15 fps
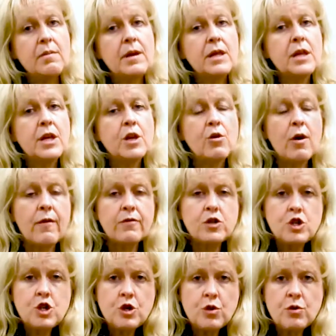mean that you have
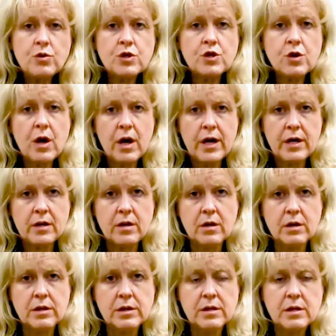two
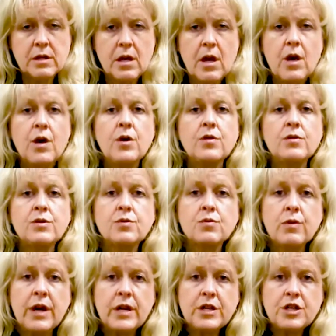triangles whose
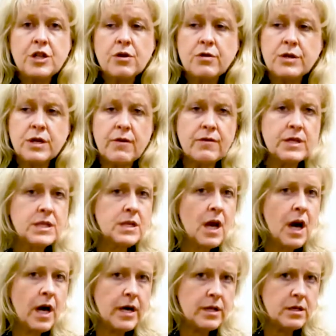ratios of
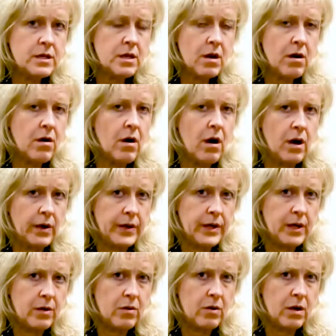sides are all
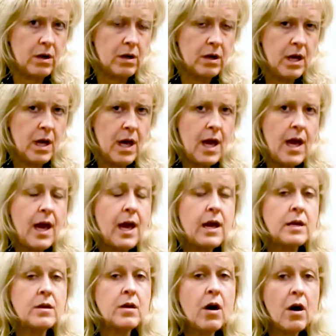equal
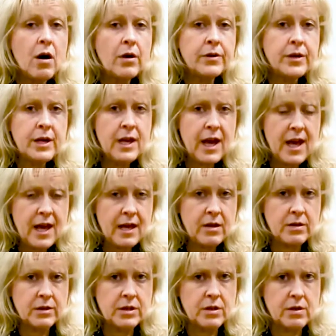and all the
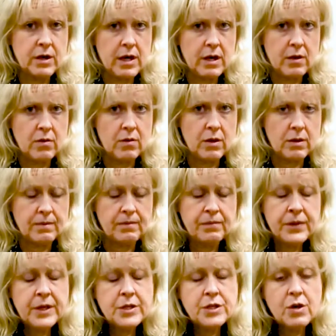angles are equal.
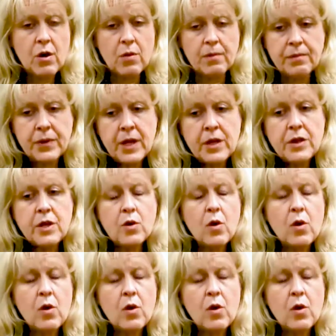So the